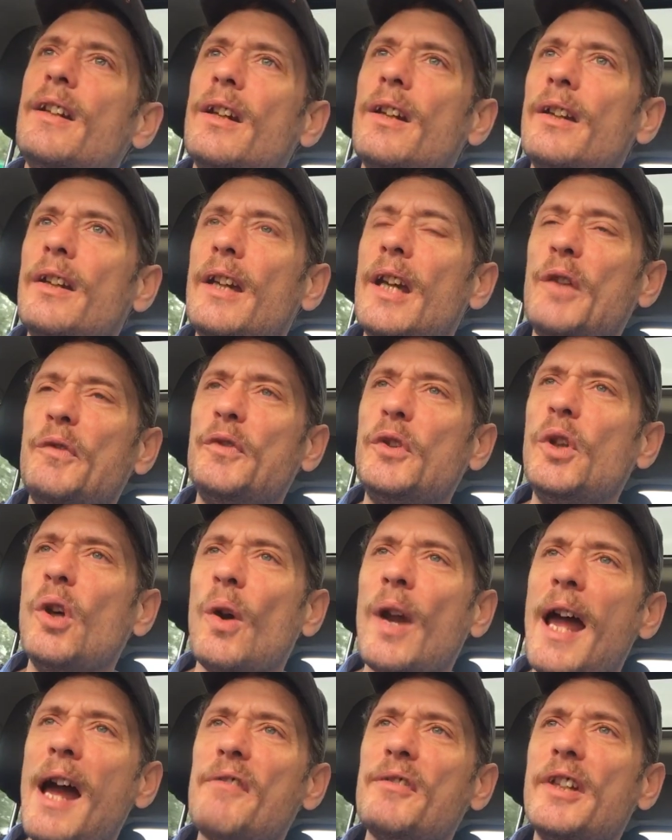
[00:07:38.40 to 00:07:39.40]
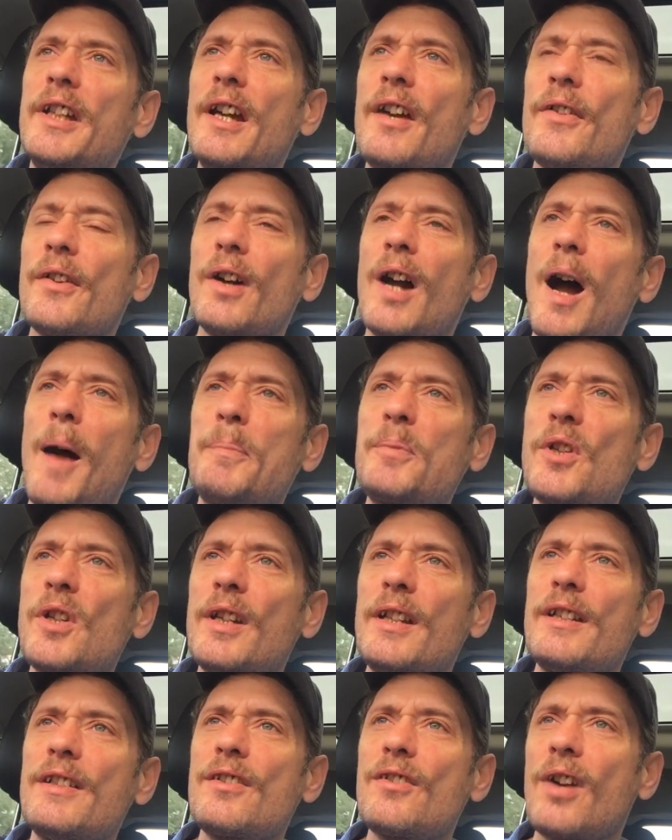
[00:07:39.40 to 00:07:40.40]
If you don't have any other
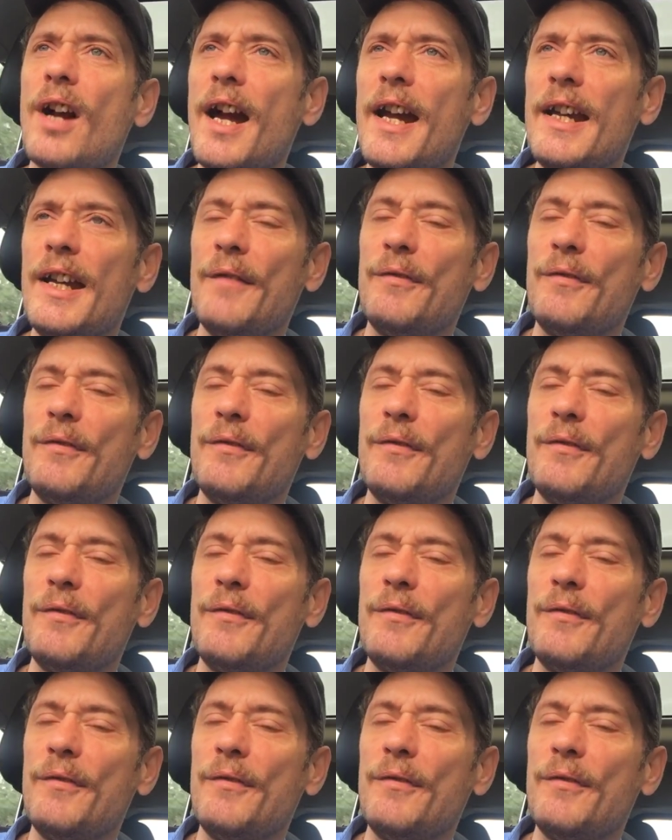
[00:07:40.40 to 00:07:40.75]
options, right?